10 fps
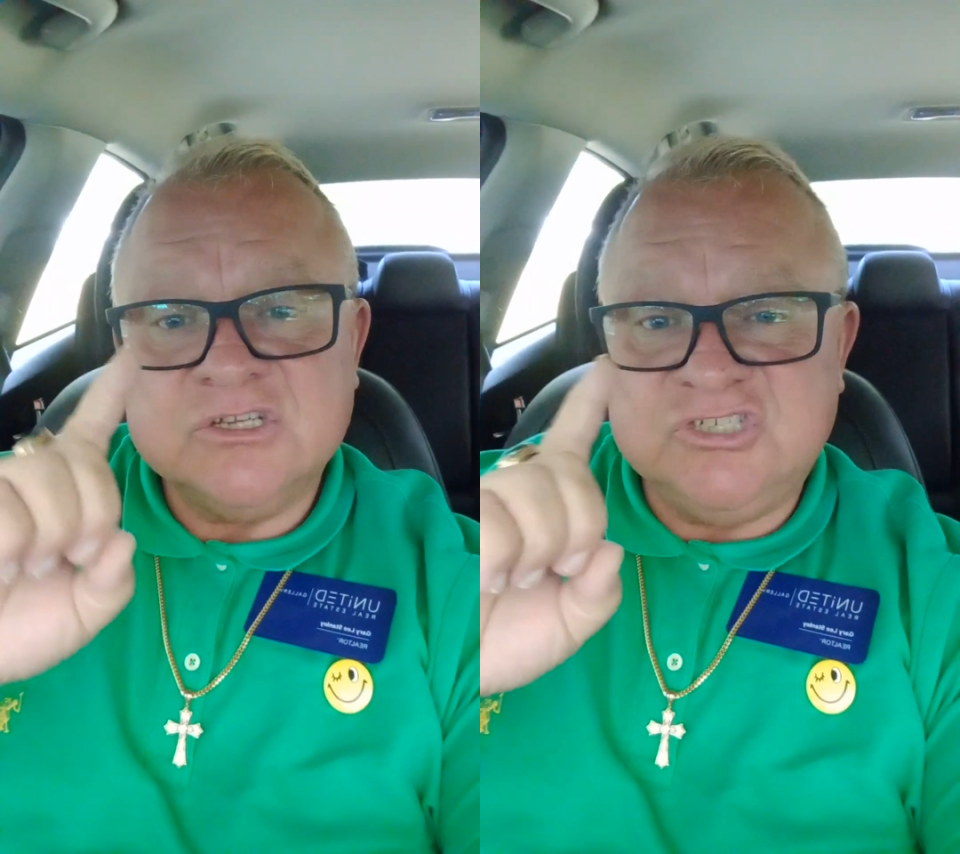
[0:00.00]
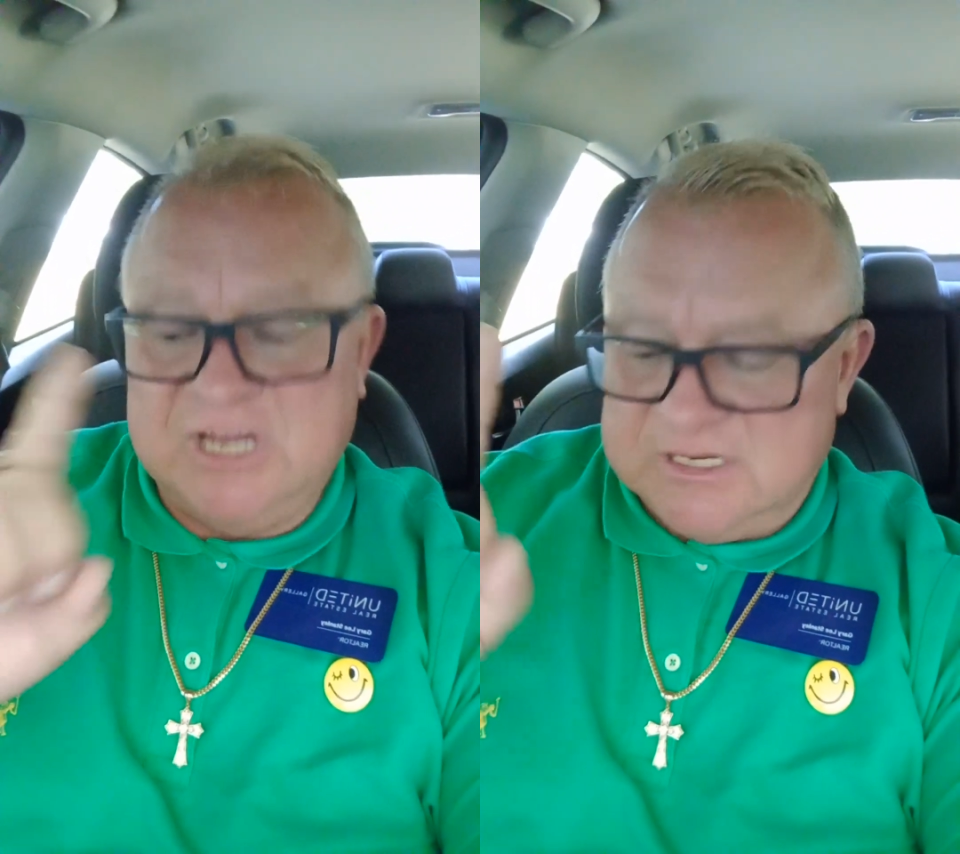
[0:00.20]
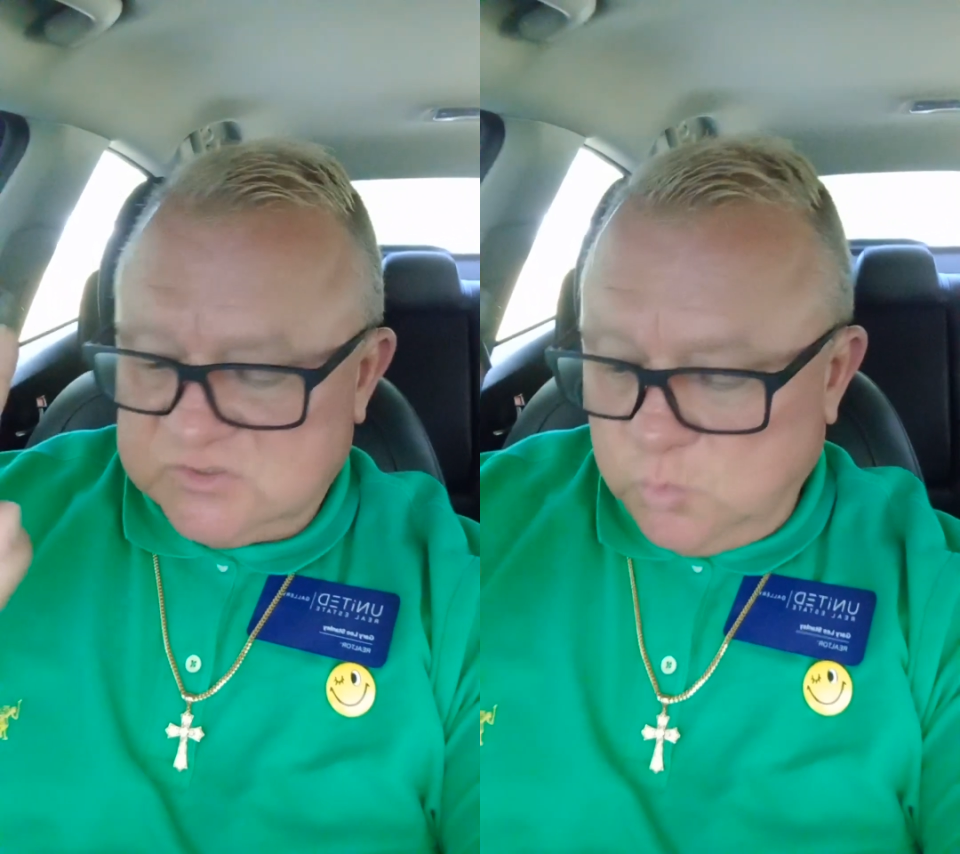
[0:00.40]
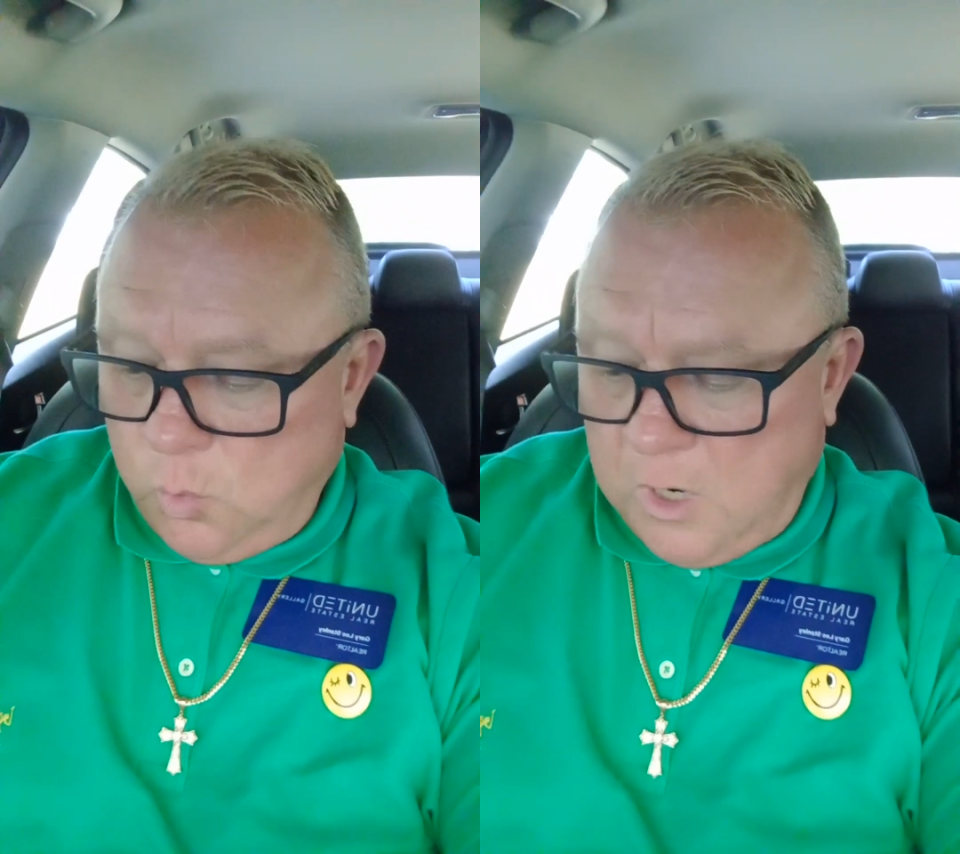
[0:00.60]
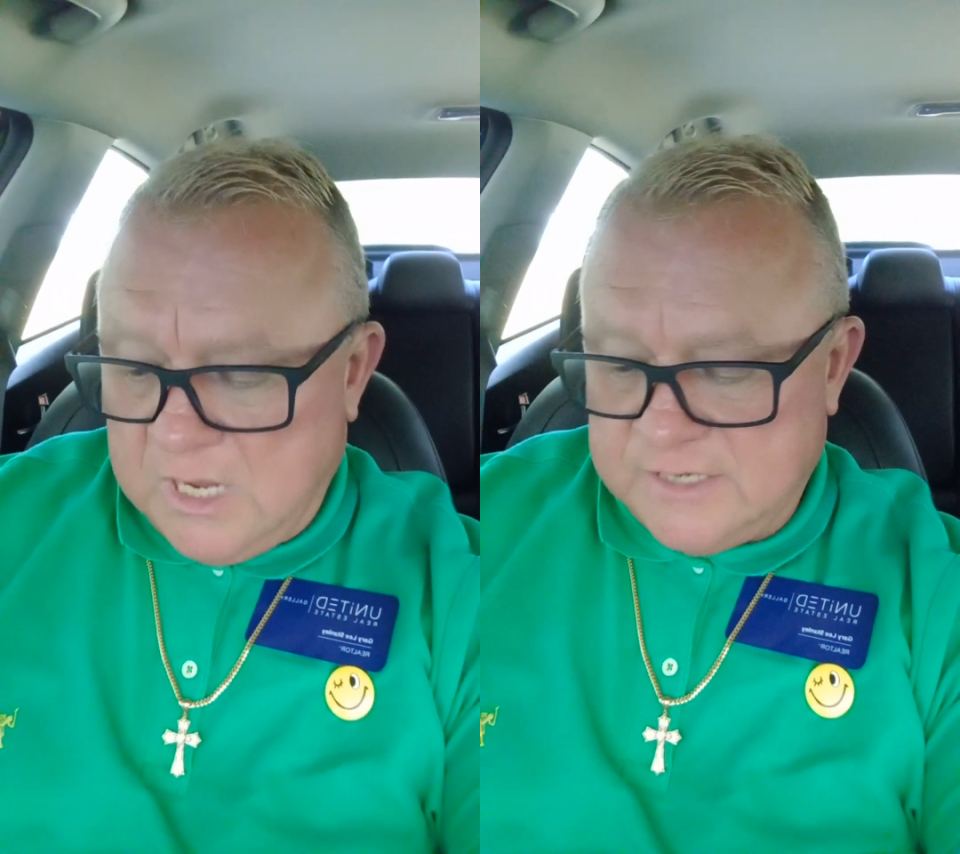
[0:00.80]
just
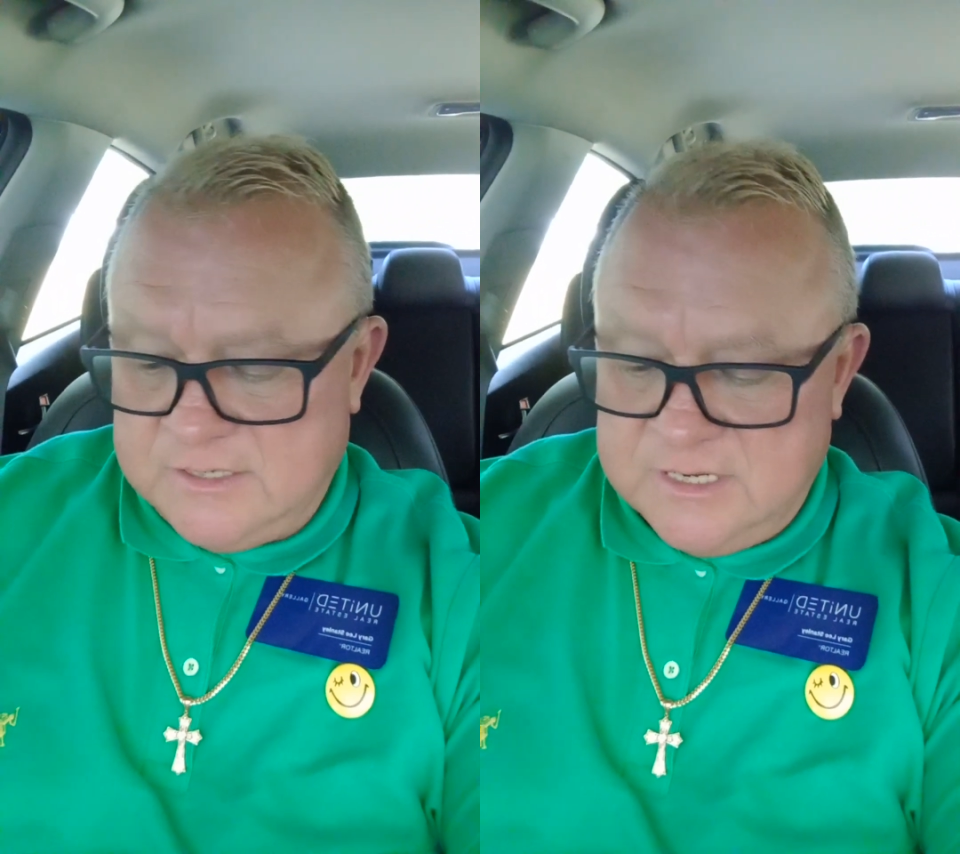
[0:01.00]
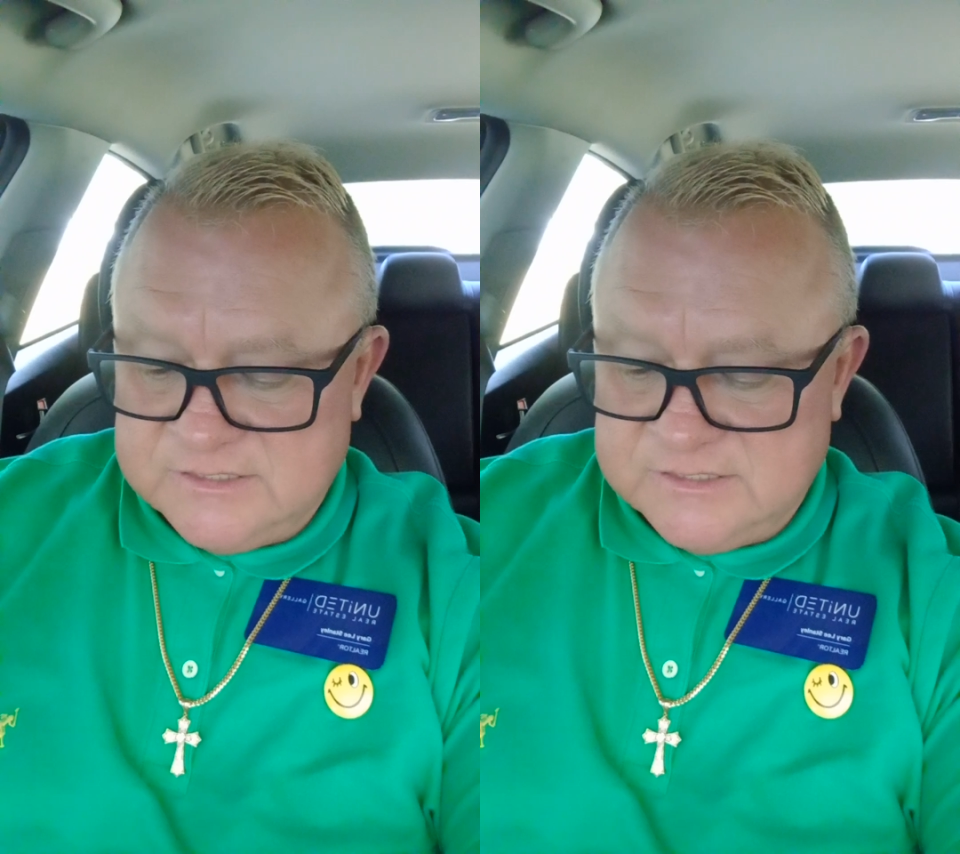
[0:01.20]
one